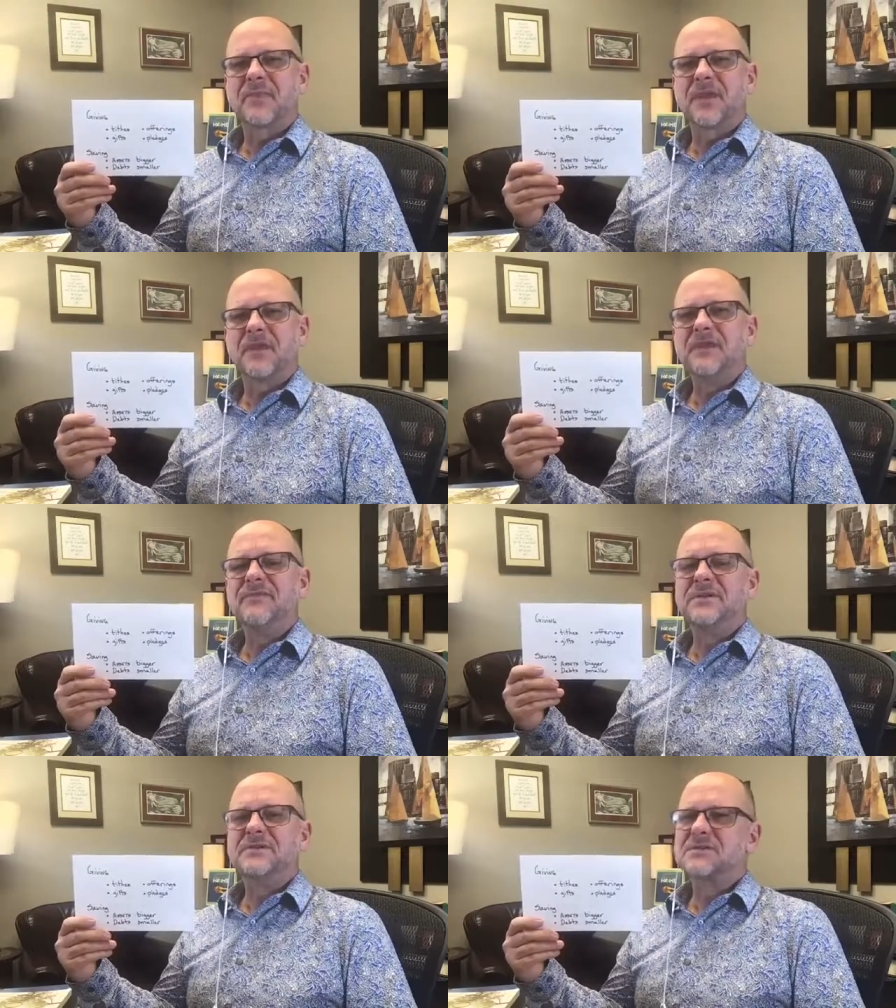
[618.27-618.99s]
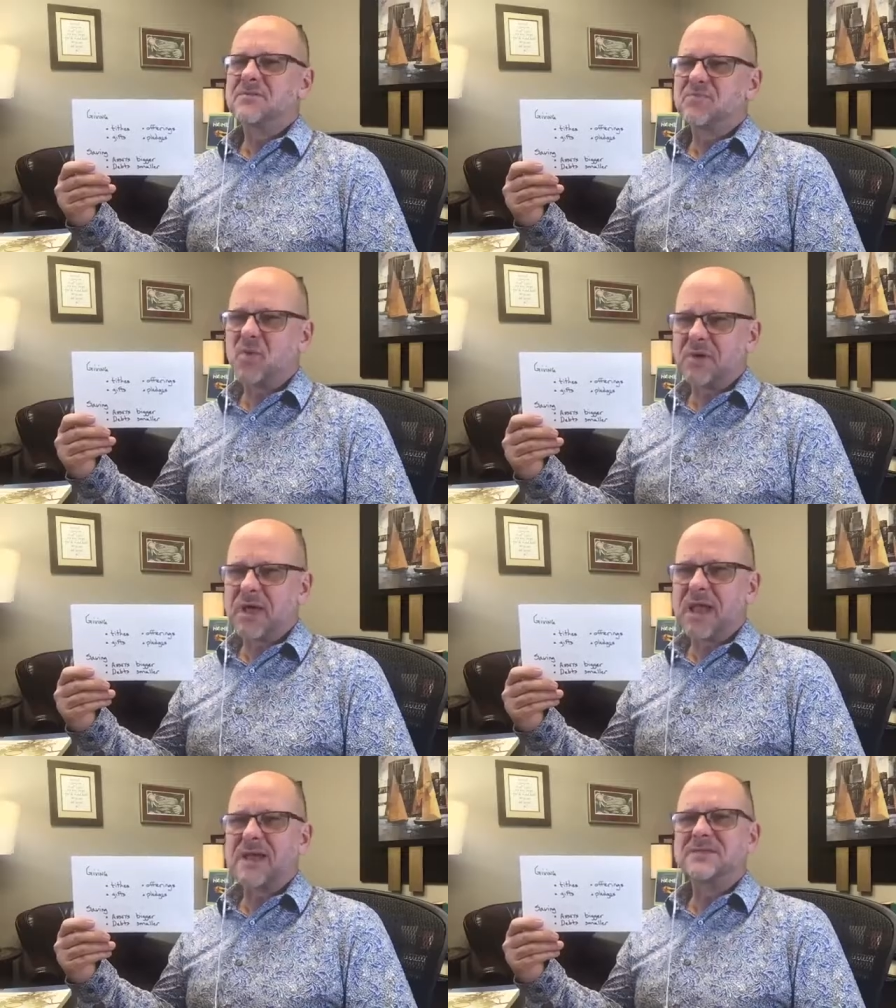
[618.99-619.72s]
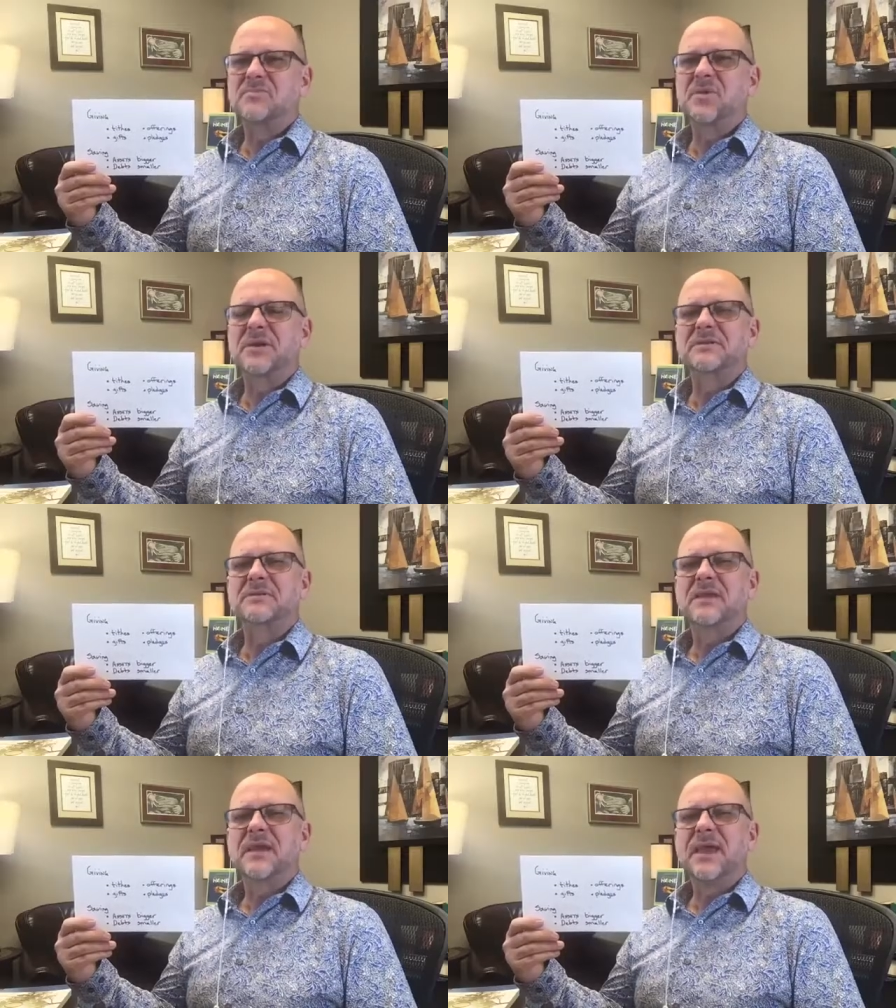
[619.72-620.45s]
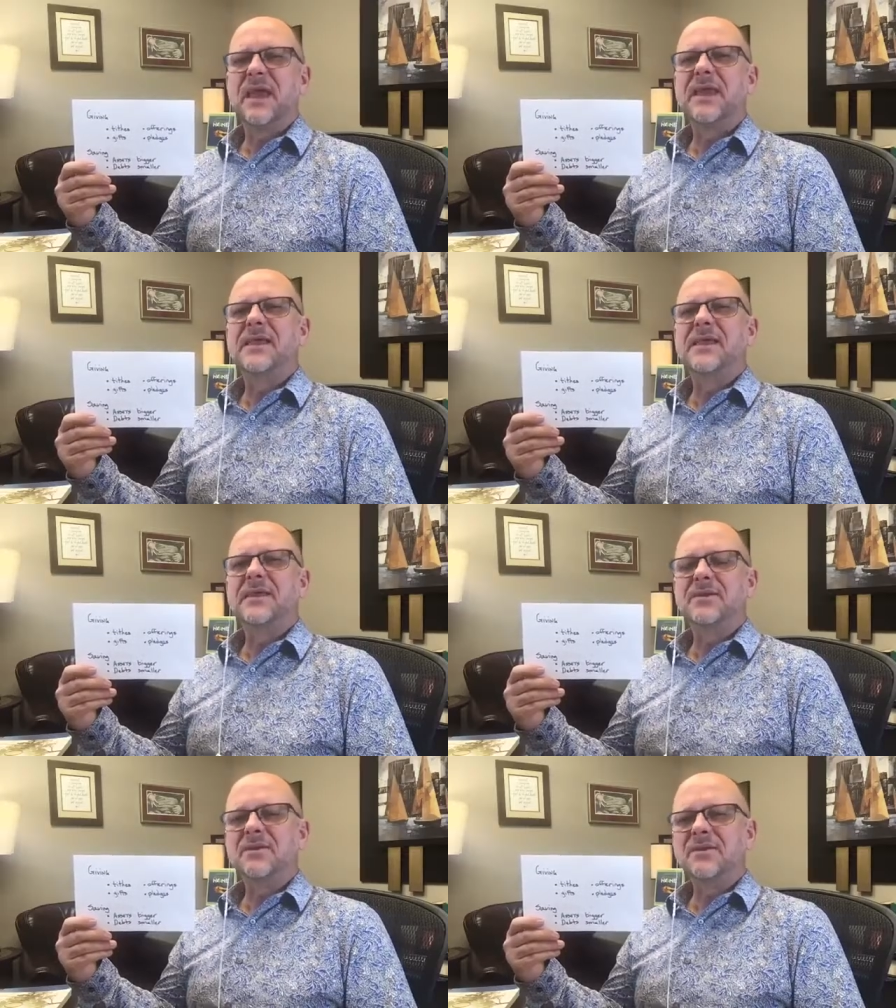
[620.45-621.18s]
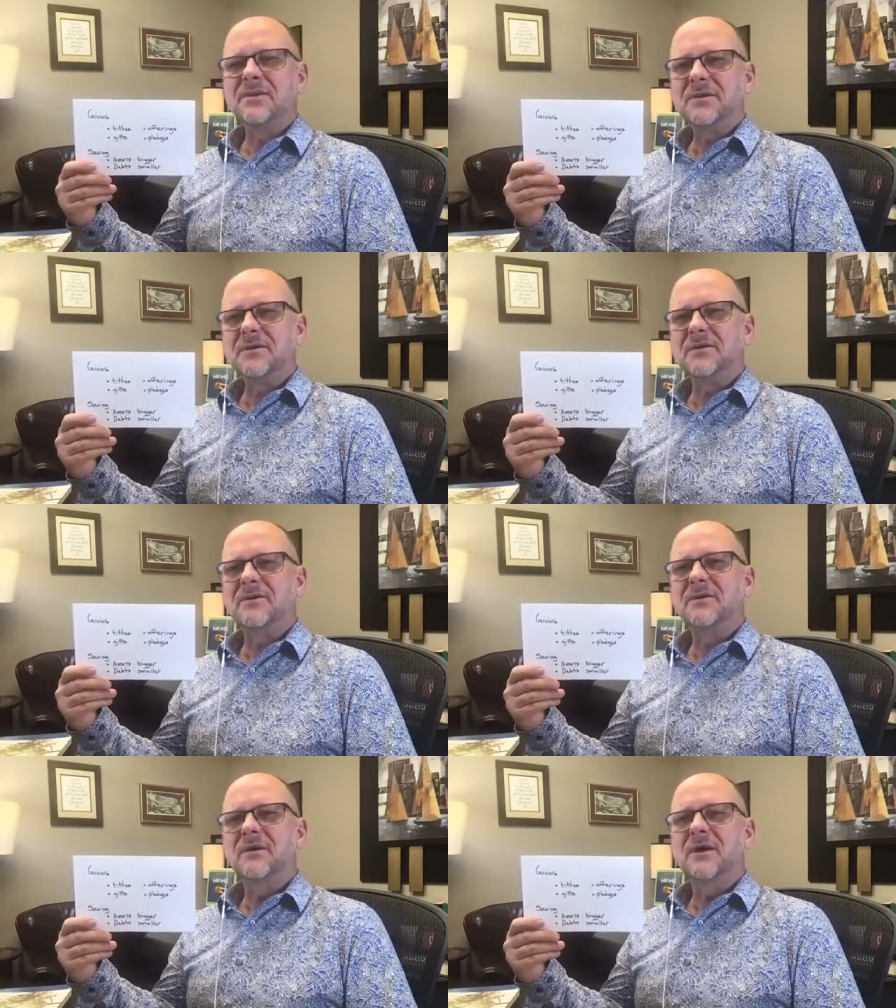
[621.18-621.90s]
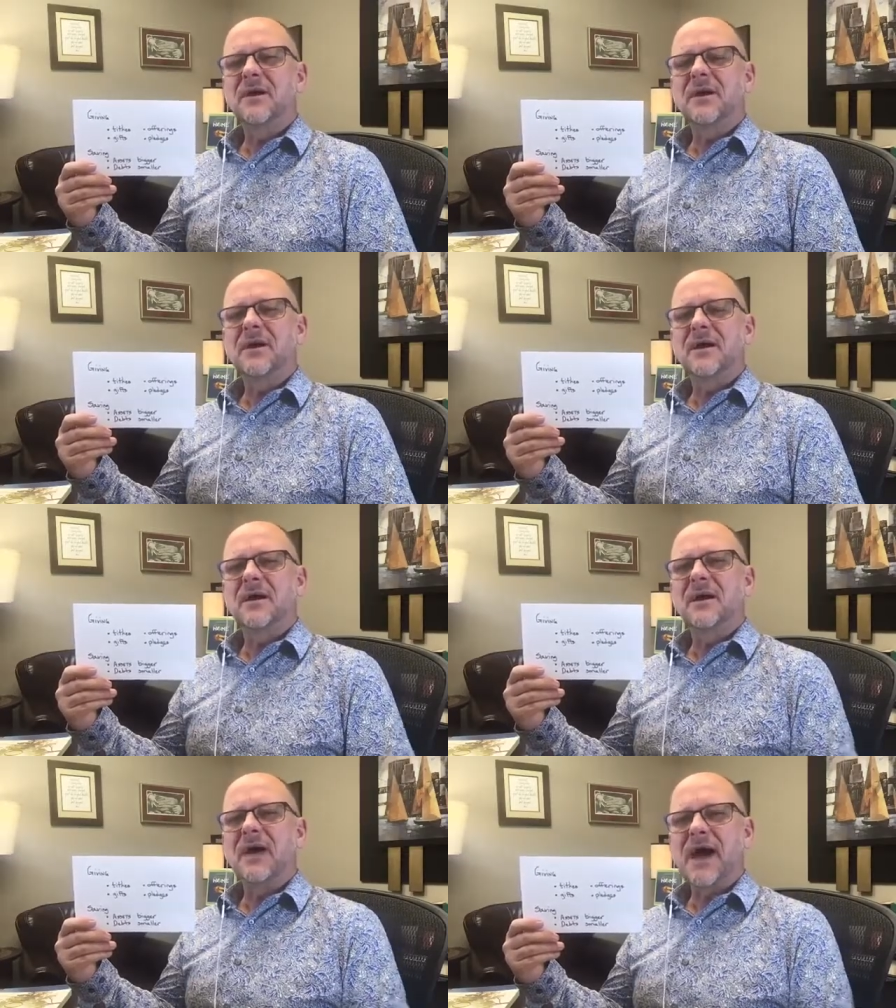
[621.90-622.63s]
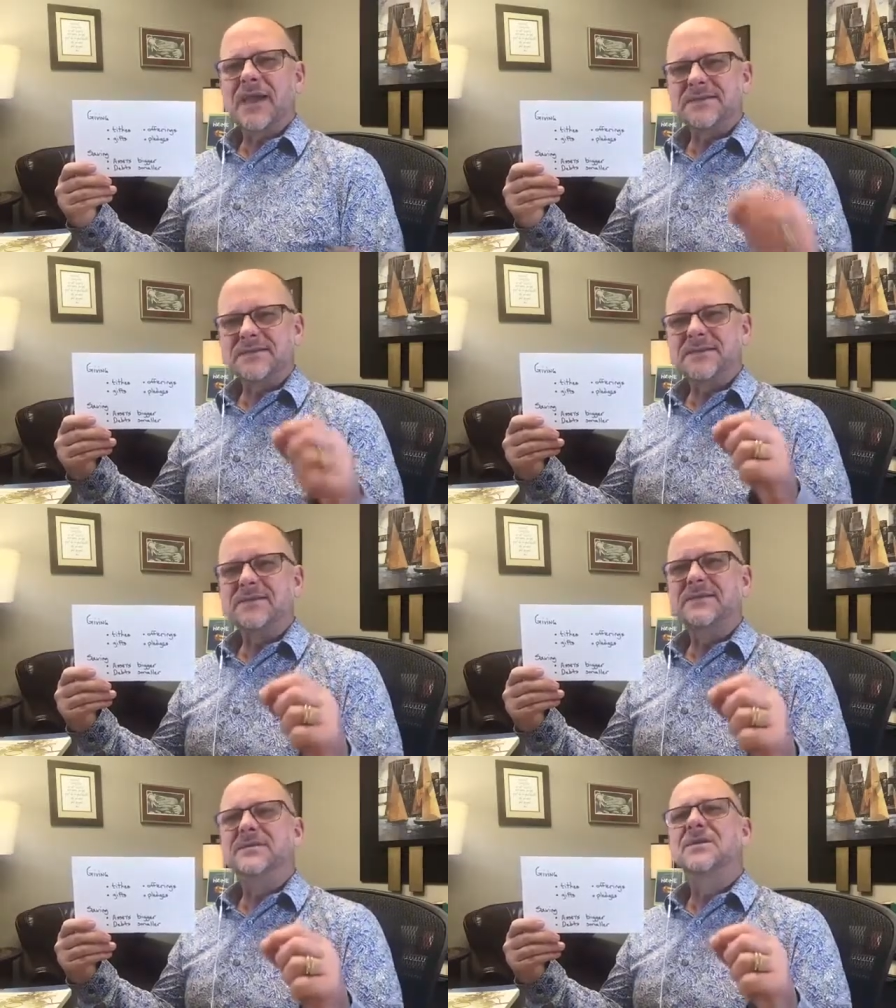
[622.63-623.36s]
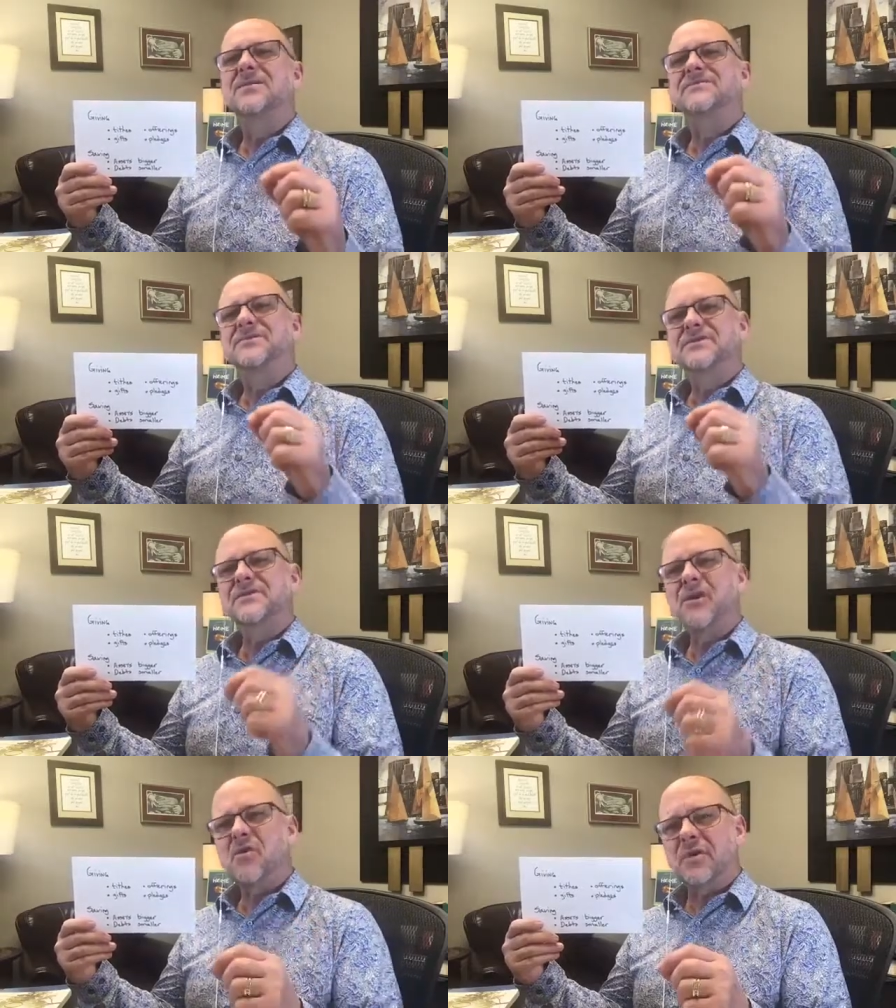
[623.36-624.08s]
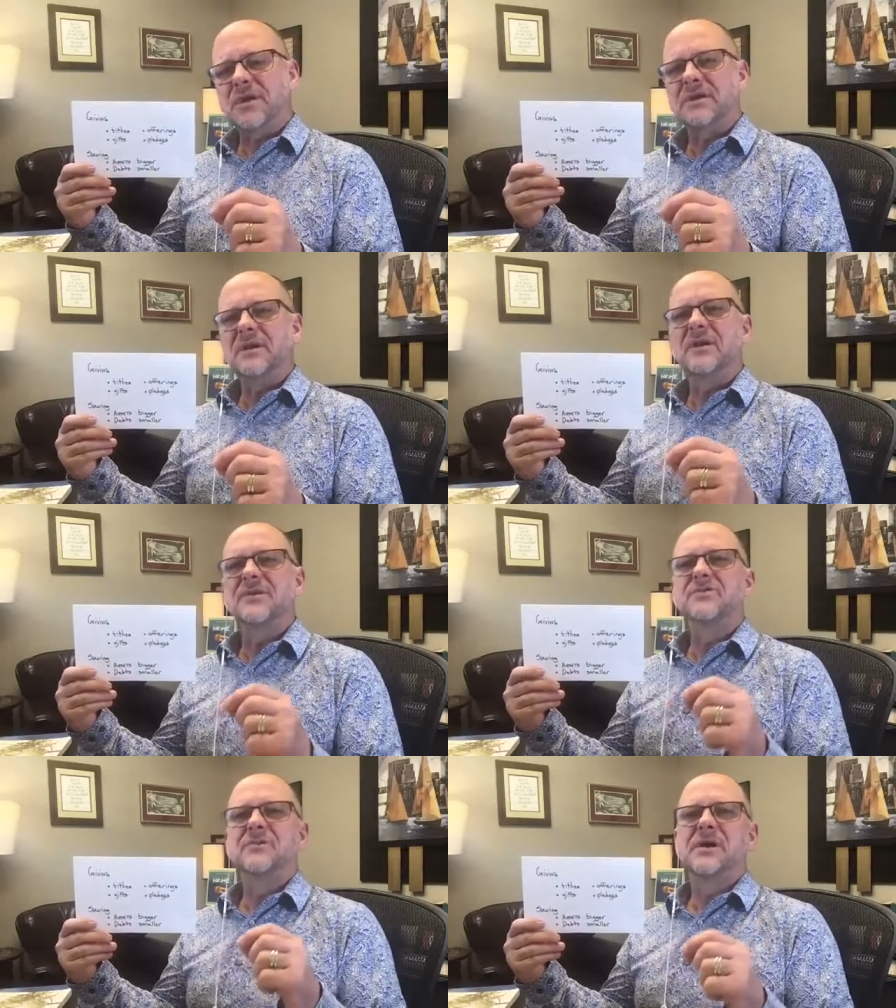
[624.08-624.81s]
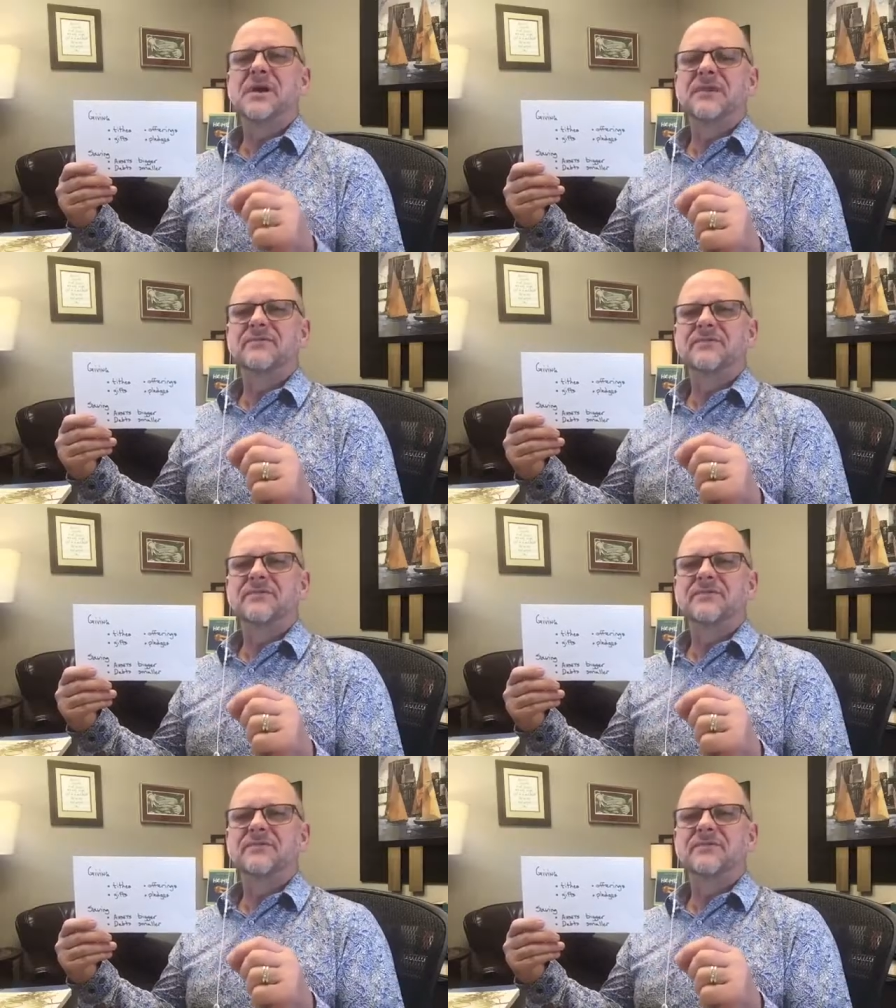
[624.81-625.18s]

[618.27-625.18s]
Giving is an important aspect and a clear idea of sowing in your life.